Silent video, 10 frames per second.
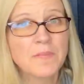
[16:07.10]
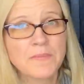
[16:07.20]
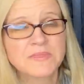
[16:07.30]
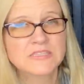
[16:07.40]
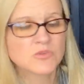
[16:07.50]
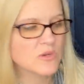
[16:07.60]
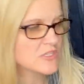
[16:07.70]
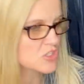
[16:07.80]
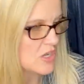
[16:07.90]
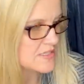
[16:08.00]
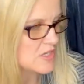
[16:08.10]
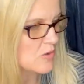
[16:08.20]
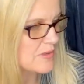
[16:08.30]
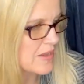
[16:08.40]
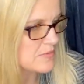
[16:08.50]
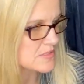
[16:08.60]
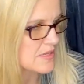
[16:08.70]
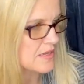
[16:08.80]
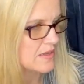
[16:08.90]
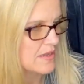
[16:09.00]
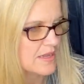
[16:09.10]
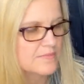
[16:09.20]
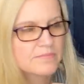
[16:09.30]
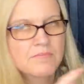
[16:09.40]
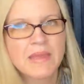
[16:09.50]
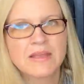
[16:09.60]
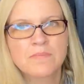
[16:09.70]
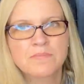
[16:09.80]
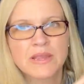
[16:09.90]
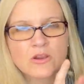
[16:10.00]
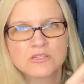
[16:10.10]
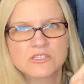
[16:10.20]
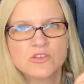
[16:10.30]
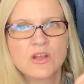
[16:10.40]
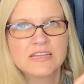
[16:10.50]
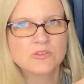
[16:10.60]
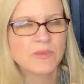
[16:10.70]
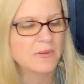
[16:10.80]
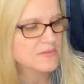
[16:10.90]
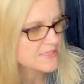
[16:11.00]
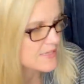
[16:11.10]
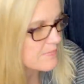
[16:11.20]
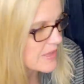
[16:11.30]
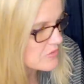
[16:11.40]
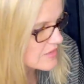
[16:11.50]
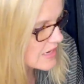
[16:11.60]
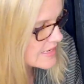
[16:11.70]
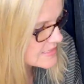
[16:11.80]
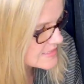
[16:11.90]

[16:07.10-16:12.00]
up the screenshots. I'll be able to make them bigger so you guys will be able to see them better than I can